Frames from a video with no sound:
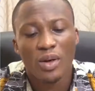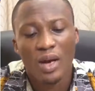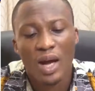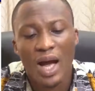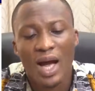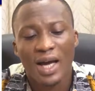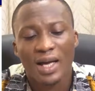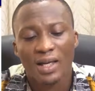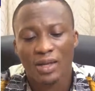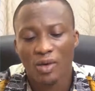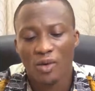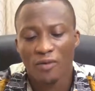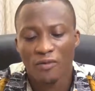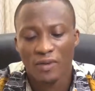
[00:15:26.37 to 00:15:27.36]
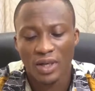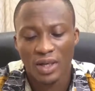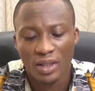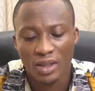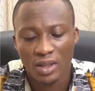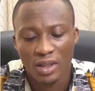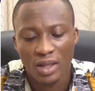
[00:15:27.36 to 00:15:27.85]
high
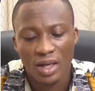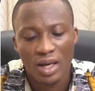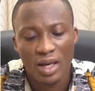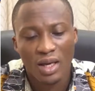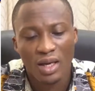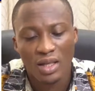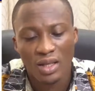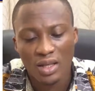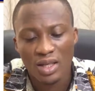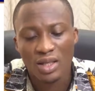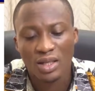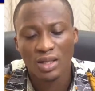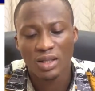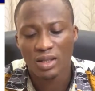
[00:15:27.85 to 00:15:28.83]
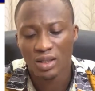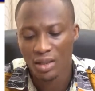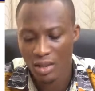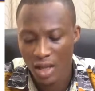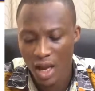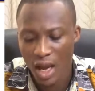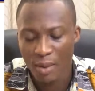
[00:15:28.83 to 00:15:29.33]
confidence in these
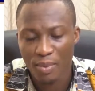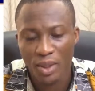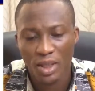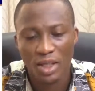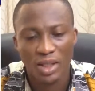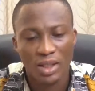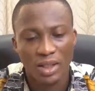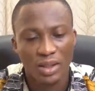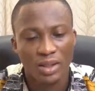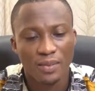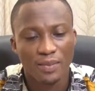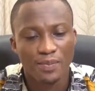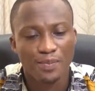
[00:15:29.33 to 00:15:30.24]
applications.